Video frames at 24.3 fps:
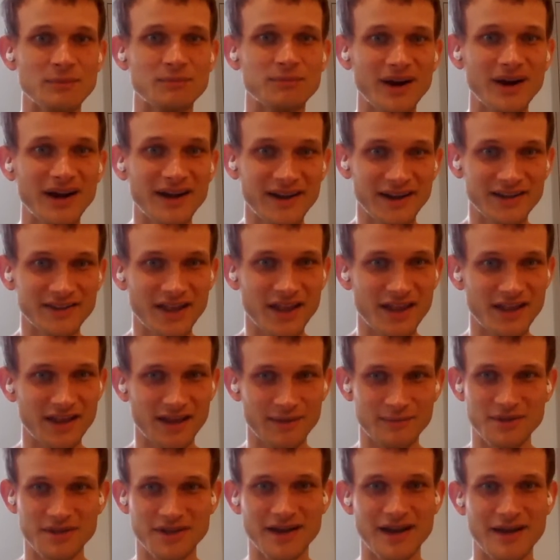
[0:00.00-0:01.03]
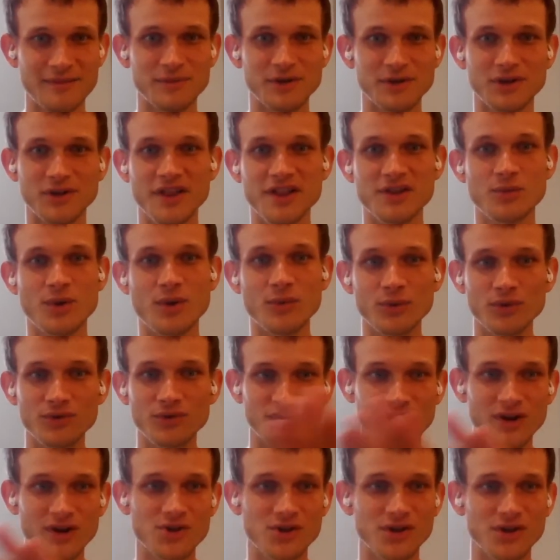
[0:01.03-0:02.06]
But at the same time, the square root
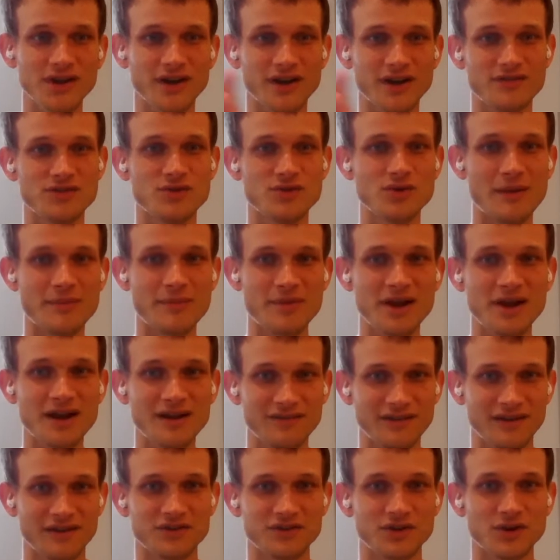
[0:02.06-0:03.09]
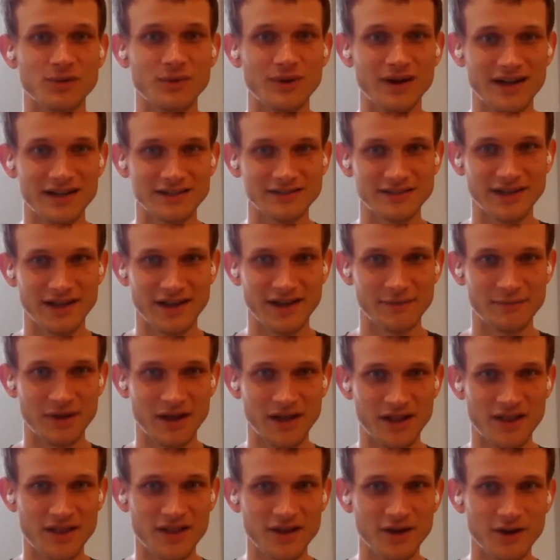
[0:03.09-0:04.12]
function kind of drops off after a while.
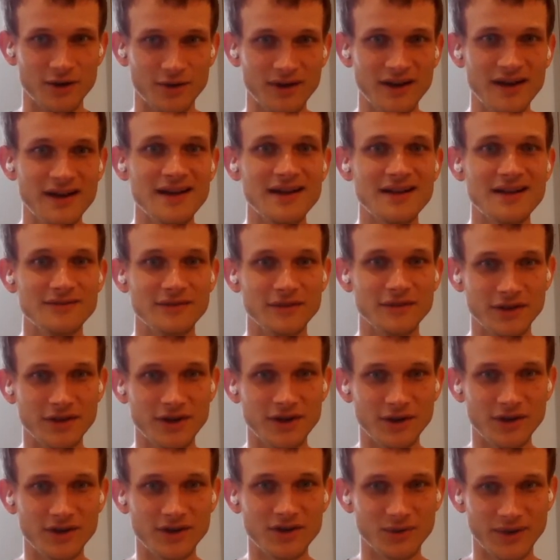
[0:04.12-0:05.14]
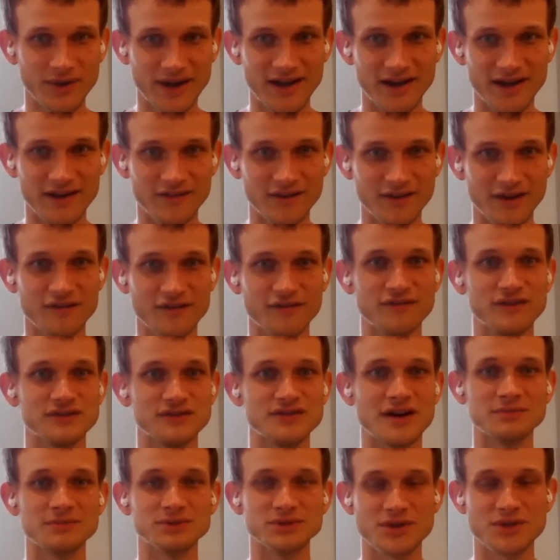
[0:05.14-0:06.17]
And so, you don't have kind of full
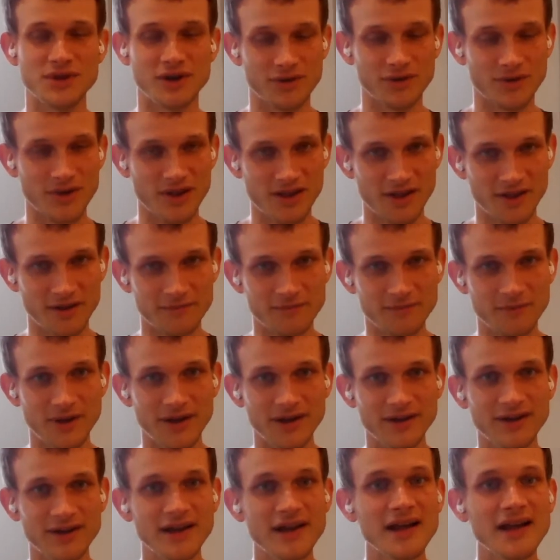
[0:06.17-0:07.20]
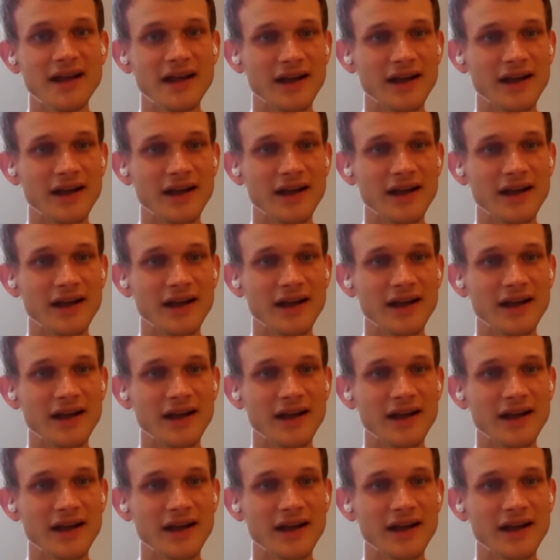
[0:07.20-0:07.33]
on plutocracy, right?